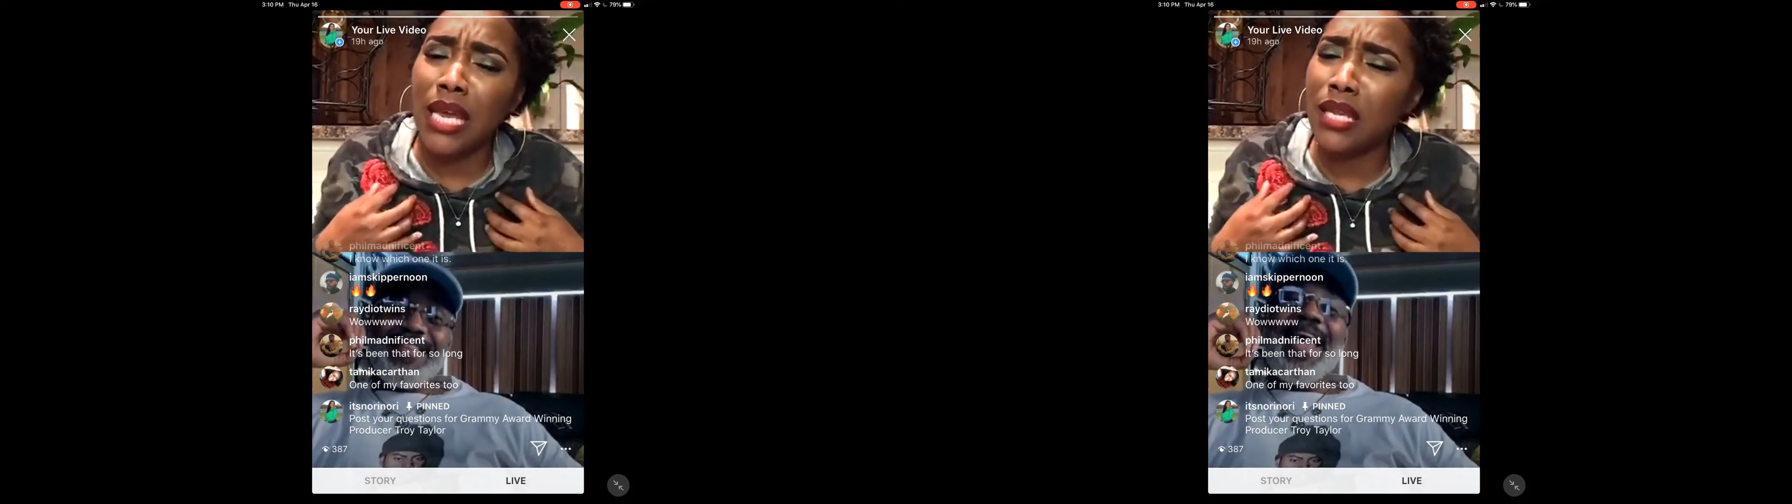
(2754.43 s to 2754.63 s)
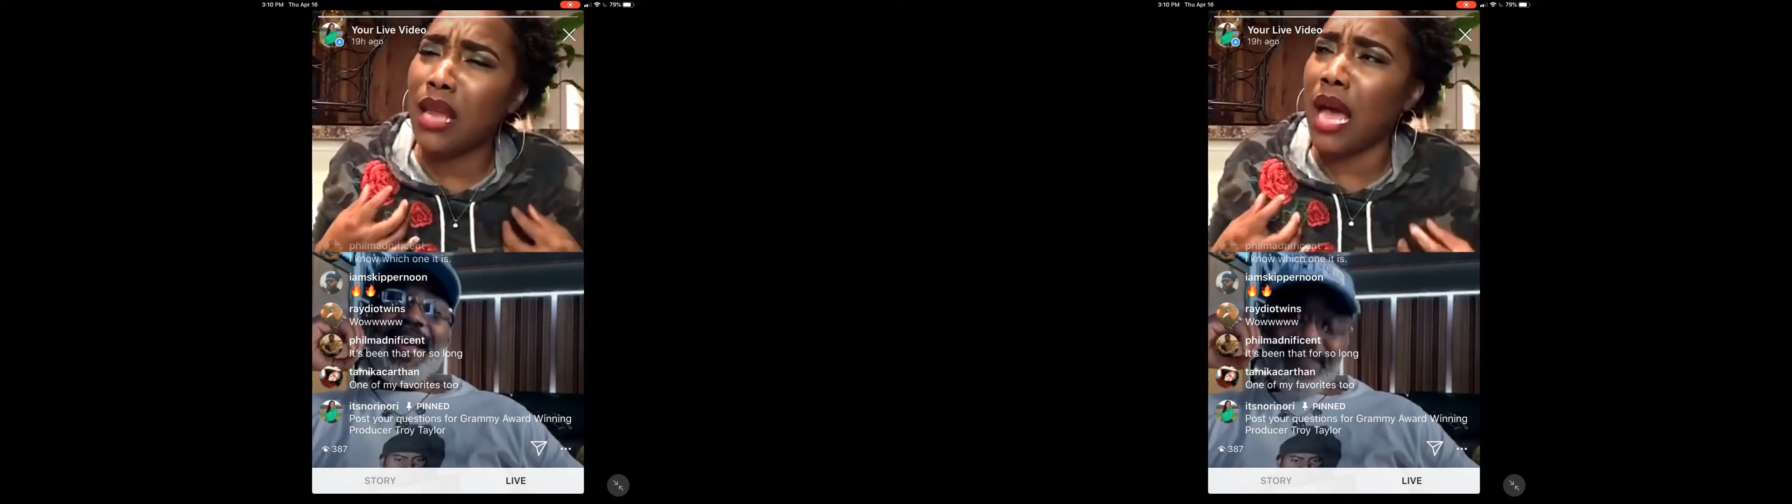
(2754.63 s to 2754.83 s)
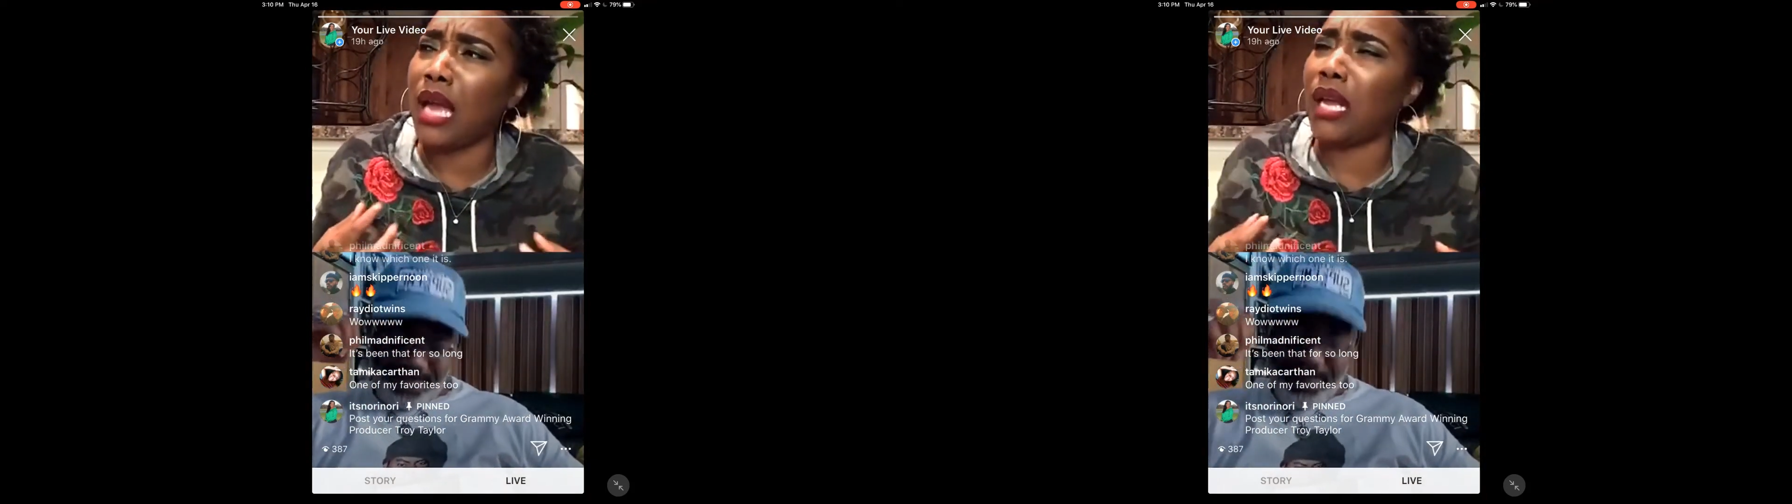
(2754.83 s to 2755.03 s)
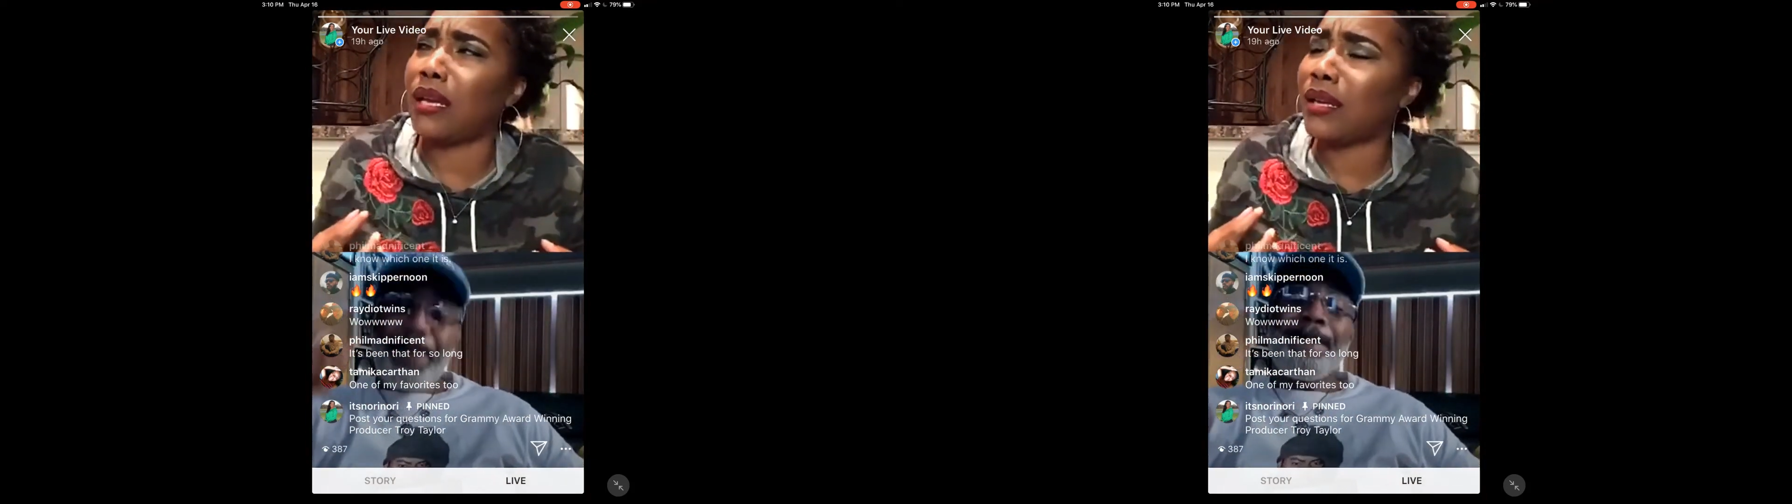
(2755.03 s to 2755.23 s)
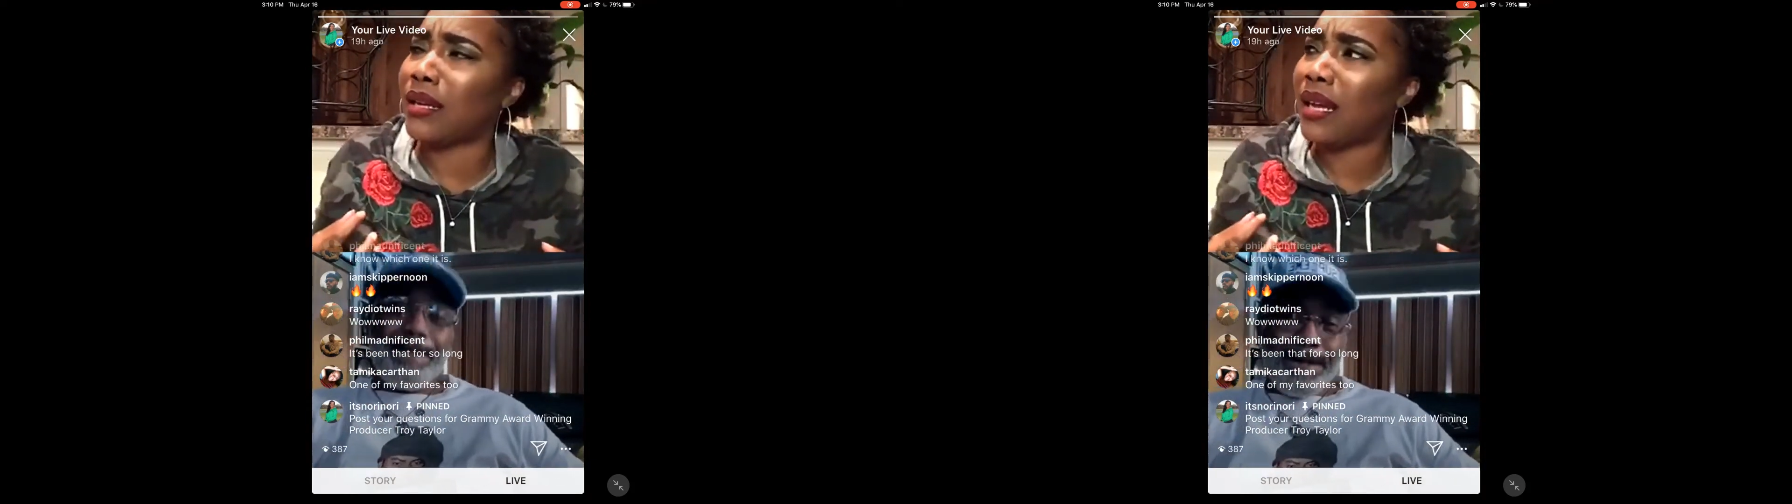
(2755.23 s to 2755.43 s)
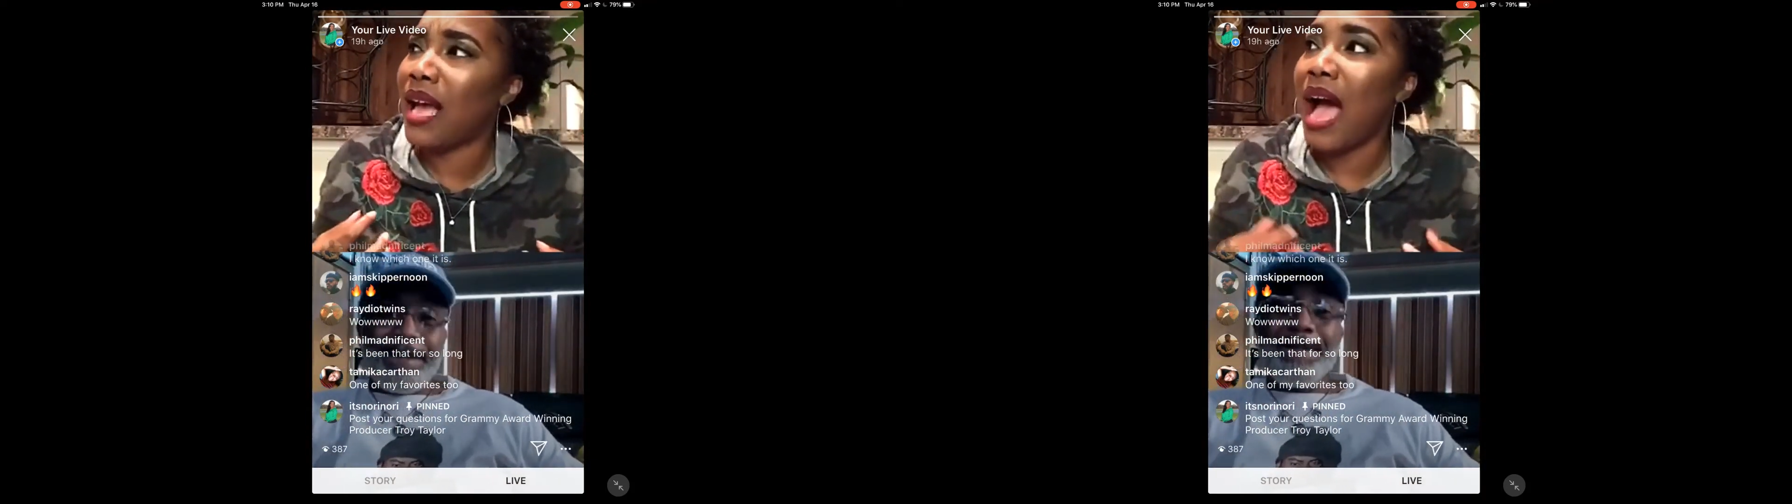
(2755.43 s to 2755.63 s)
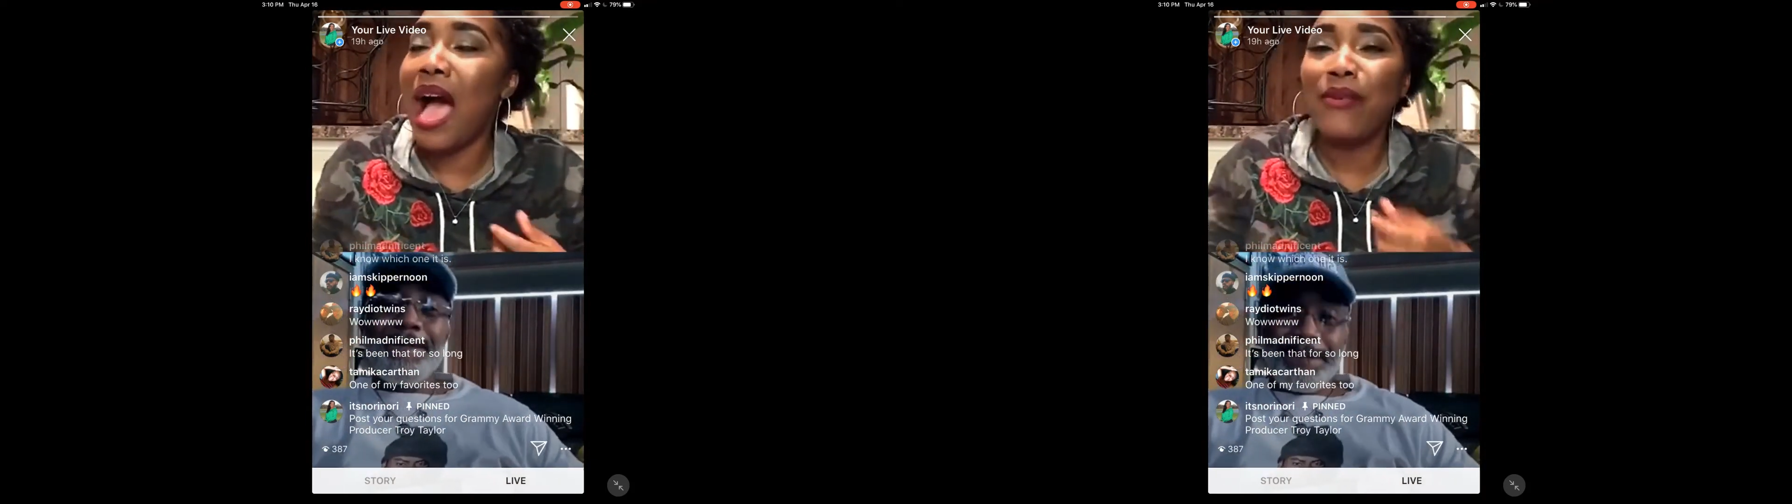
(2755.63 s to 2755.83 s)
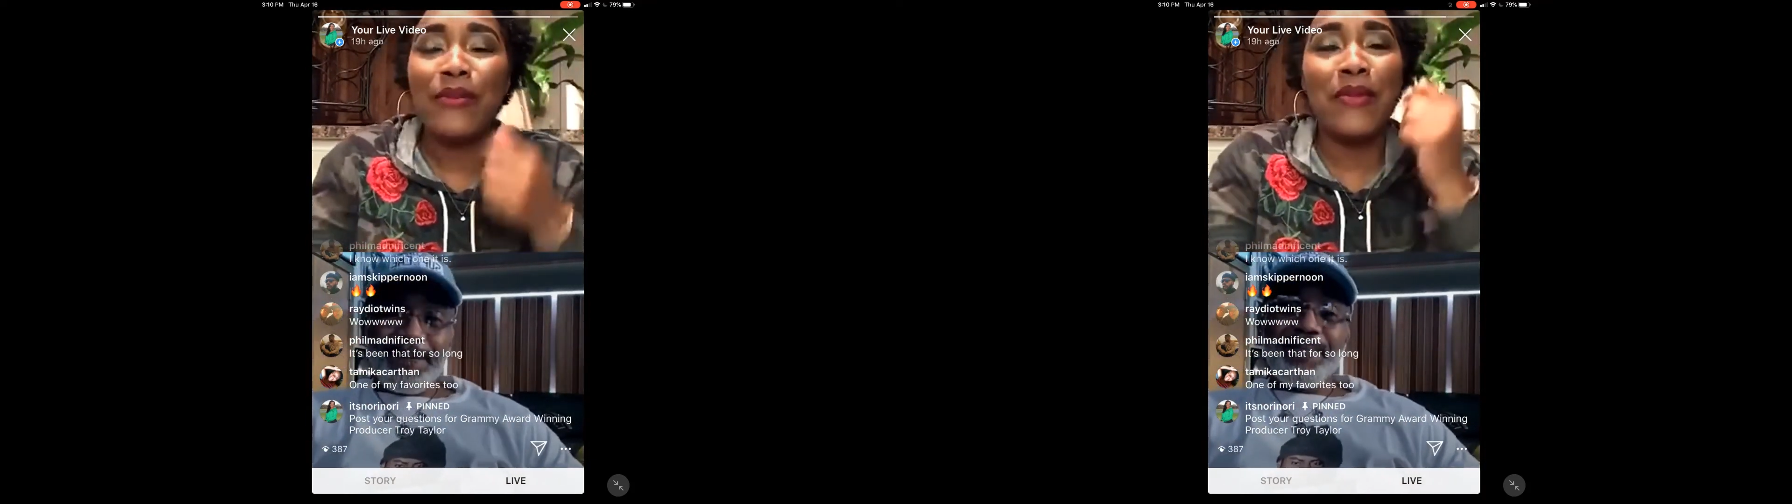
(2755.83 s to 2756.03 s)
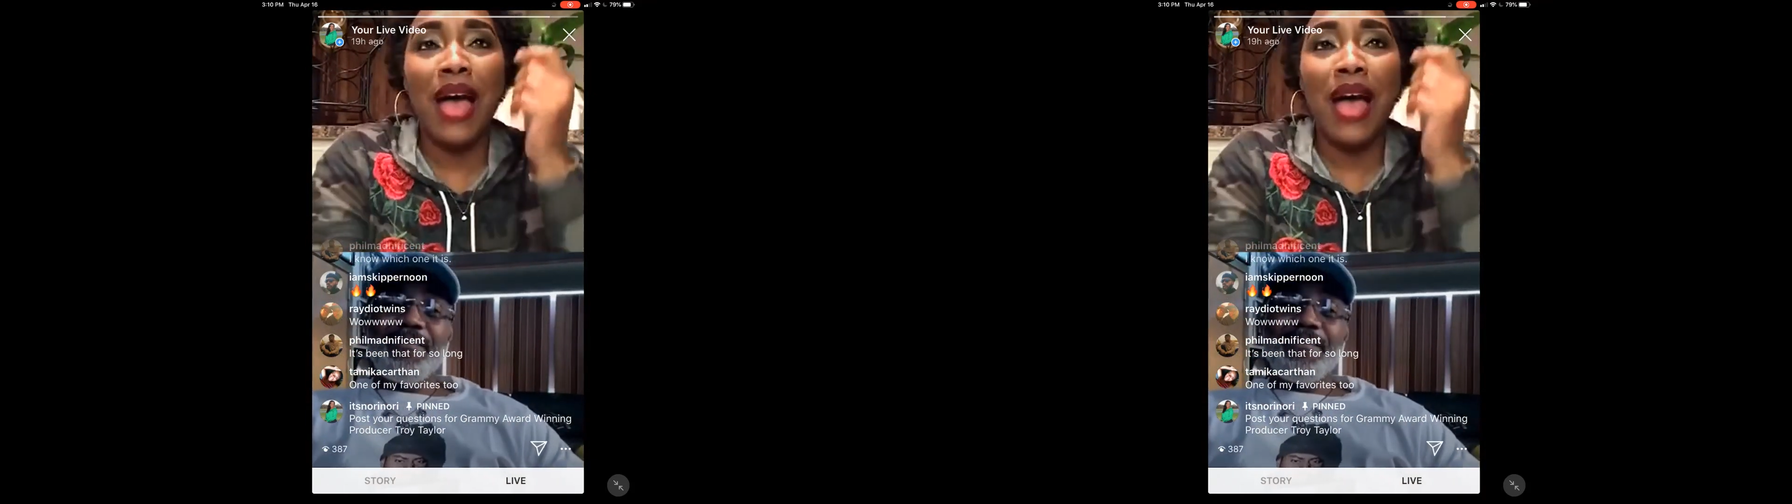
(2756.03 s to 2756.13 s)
like, I remember,